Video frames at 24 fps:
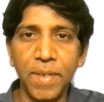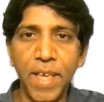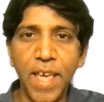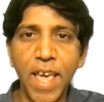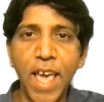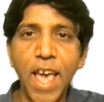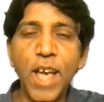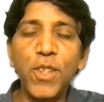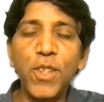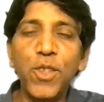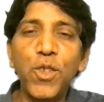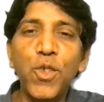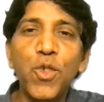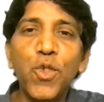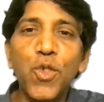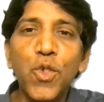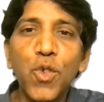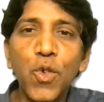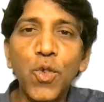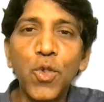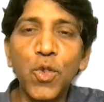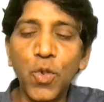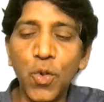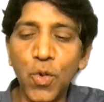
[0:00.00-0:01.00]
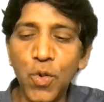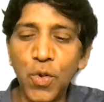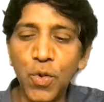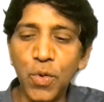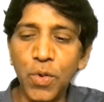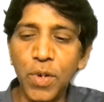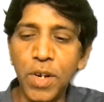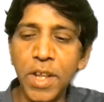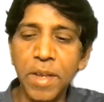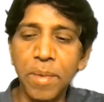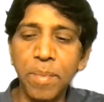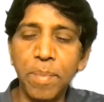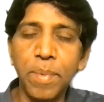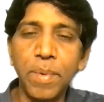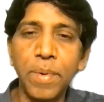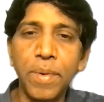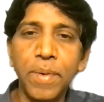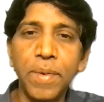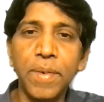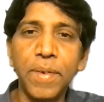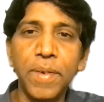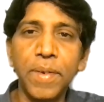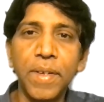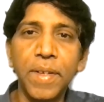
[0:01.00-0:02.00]
As you sow, so you reap.
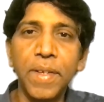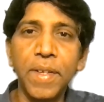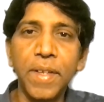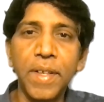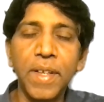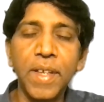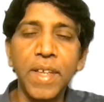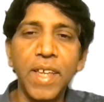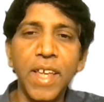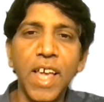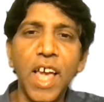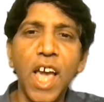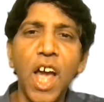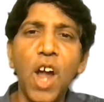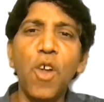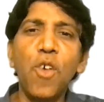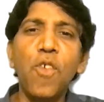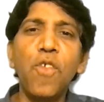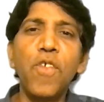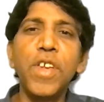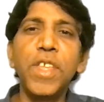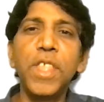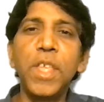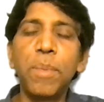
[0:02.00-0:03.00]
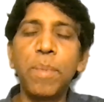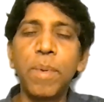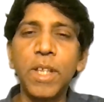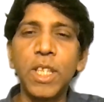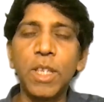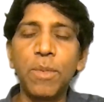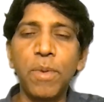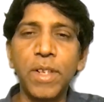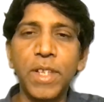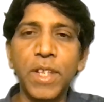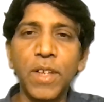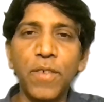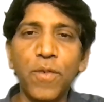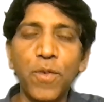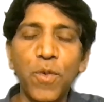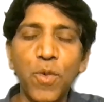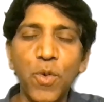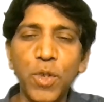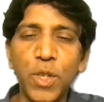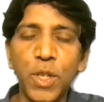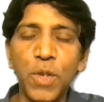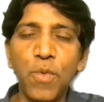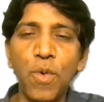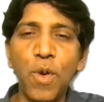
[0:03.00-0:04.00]
Our Vedic principles, of
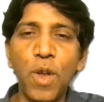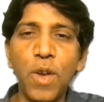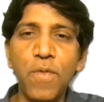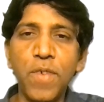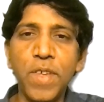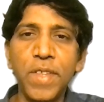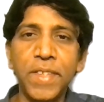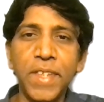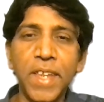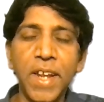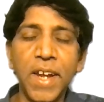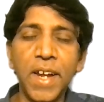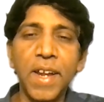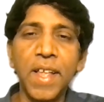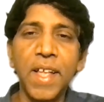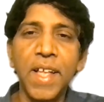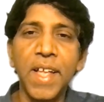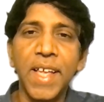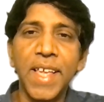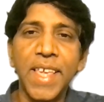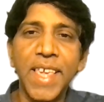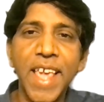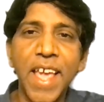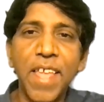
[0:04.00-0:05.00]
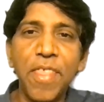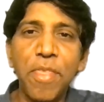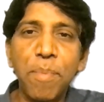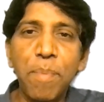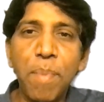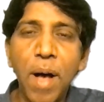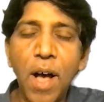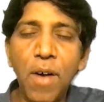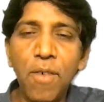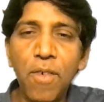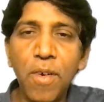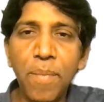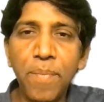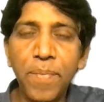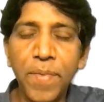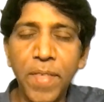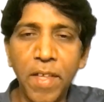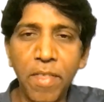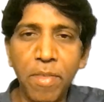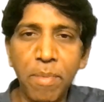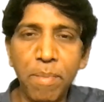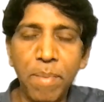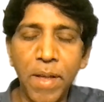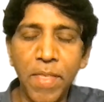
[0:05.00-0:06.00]
course, have always said, yad bhavam
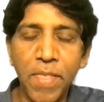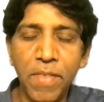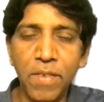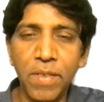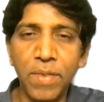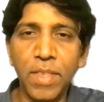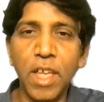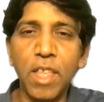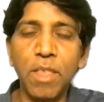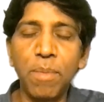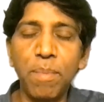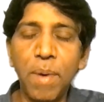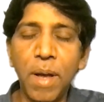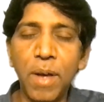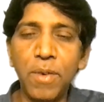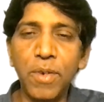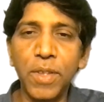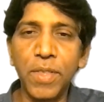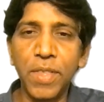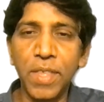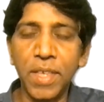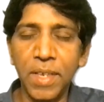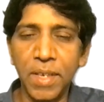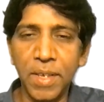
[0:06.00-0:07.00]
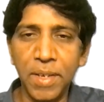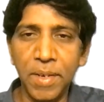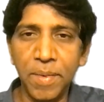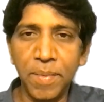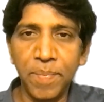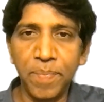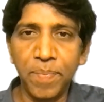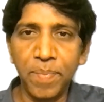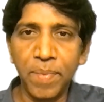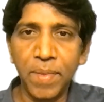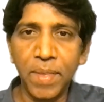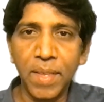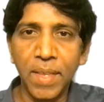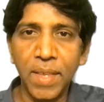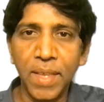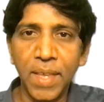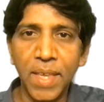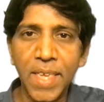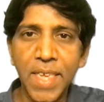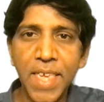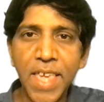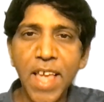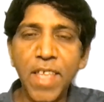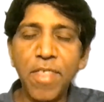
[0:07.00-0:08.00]
tad bhavati.
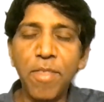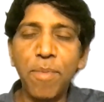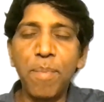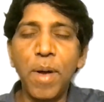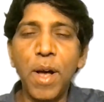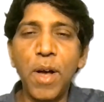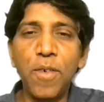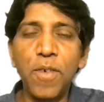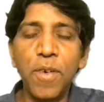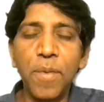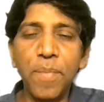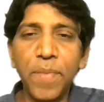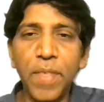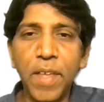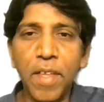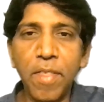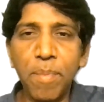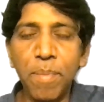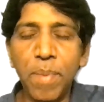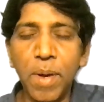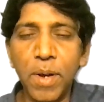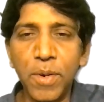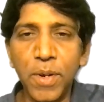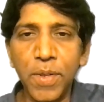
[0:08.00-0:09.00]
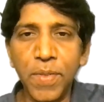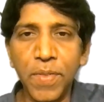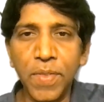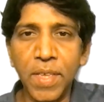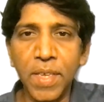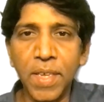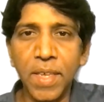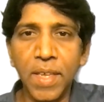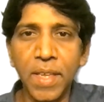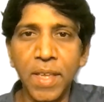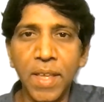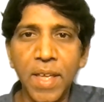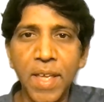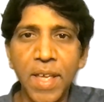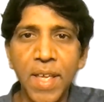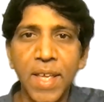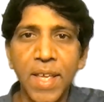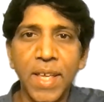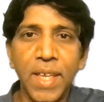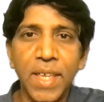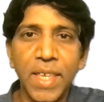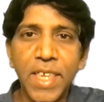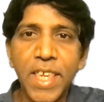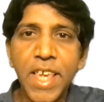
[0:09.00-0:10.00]
Yad bhavam tad bhavati.
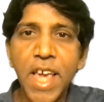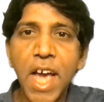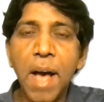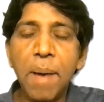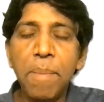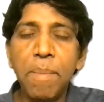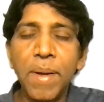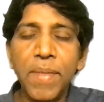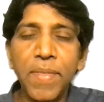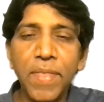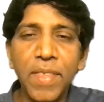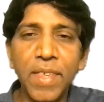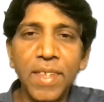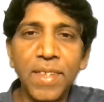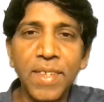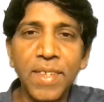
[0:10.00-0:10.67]
Ya mati